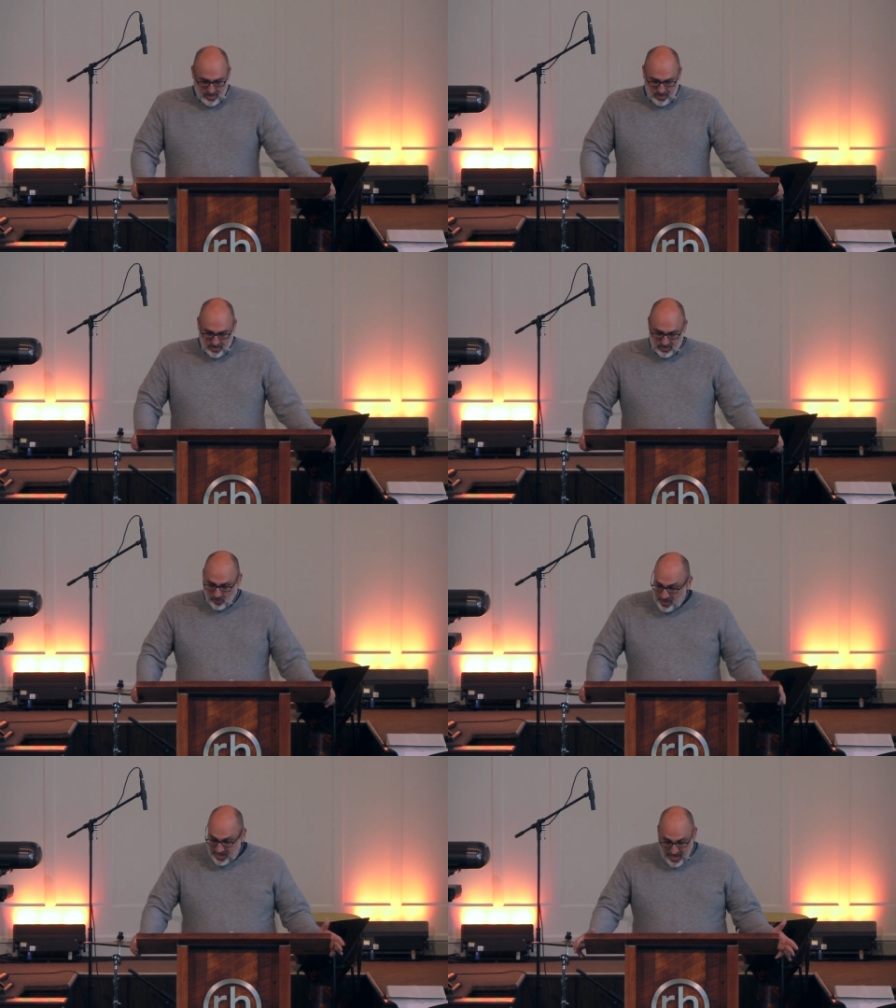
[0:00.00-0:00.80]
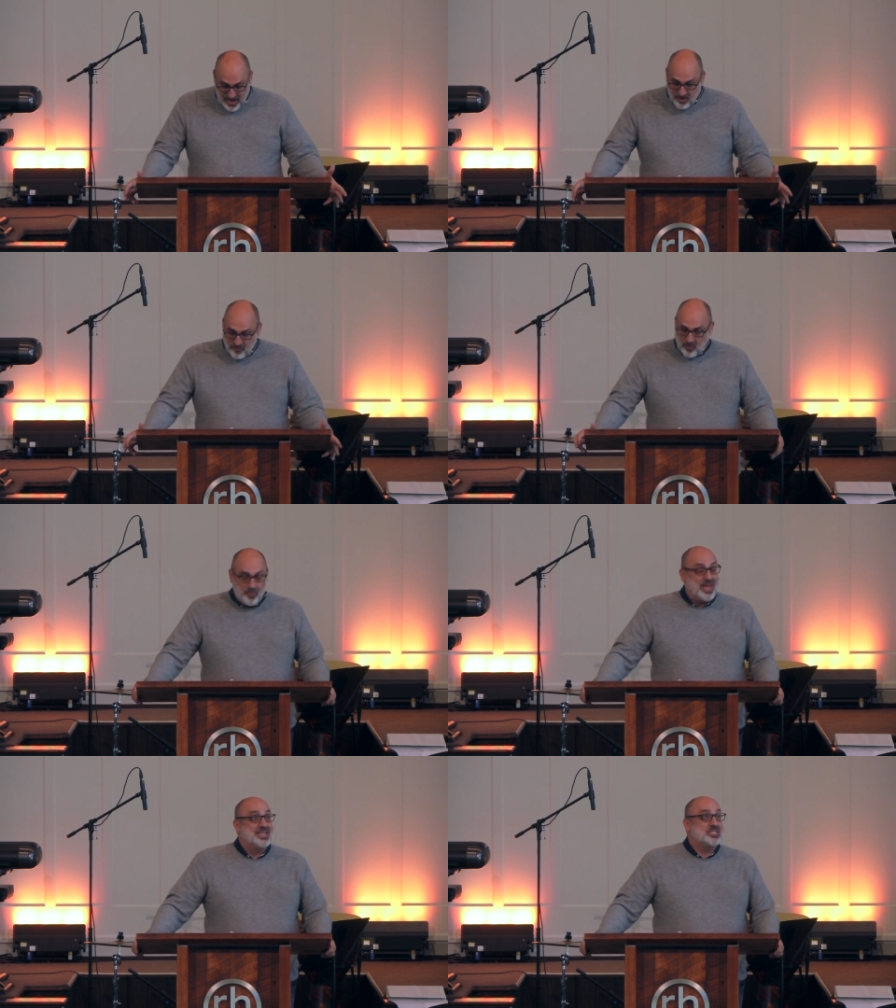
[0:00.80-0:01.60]
So be careful.
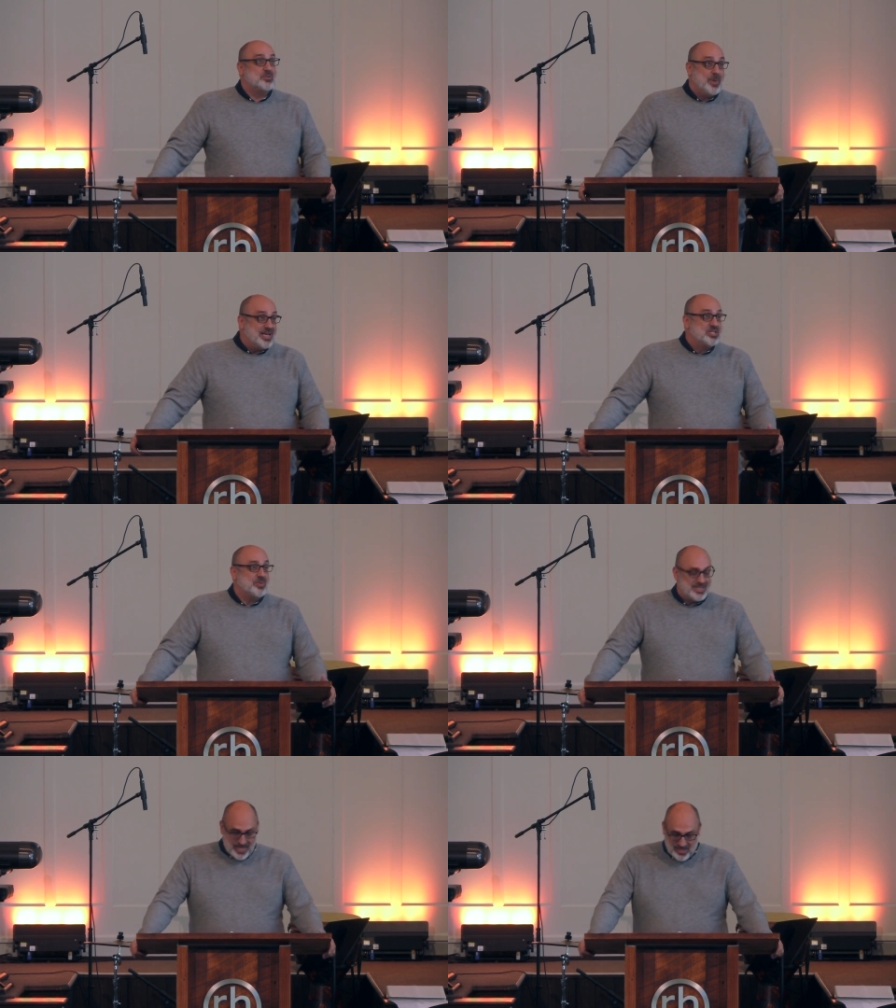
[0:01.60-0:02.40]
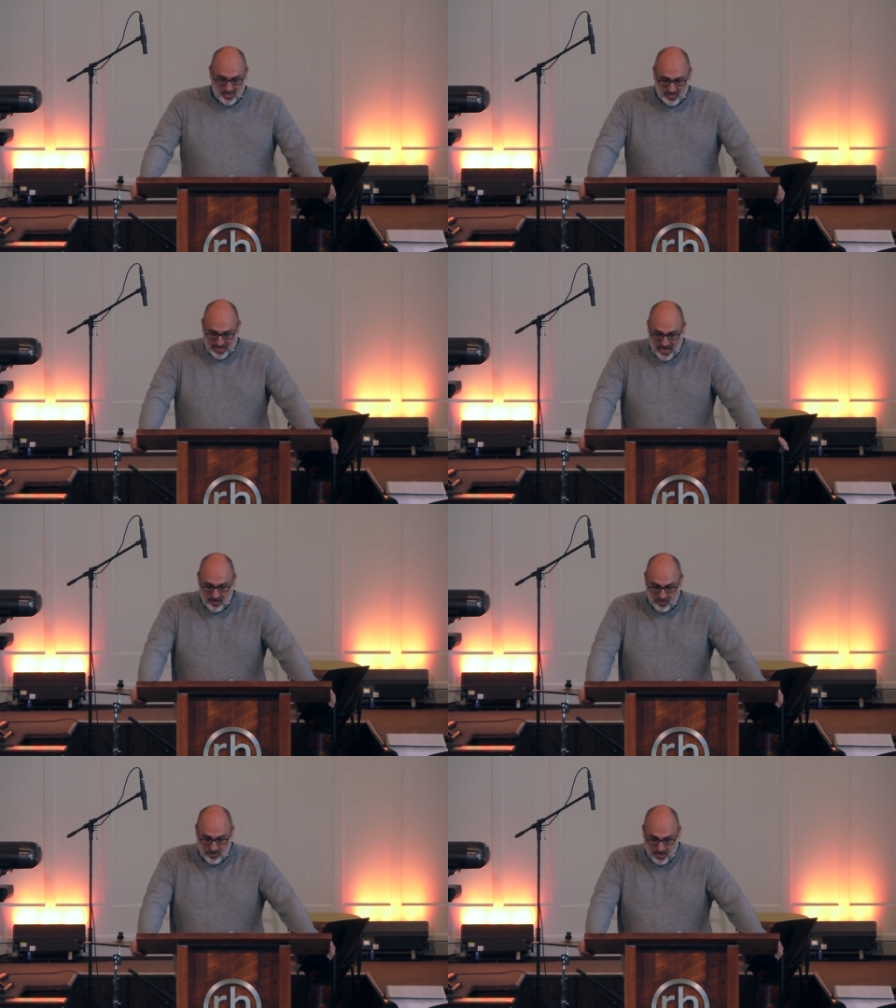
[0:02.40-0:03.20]
Pay special attention to how
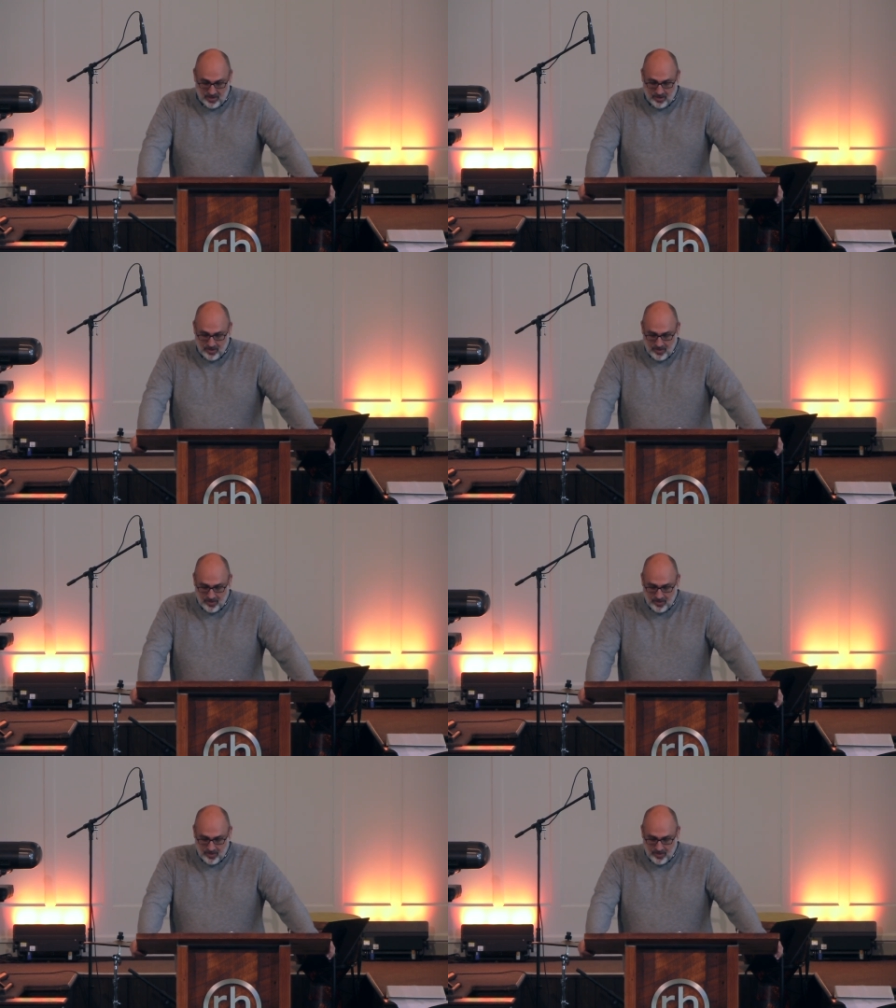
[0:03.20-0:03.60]
you hear.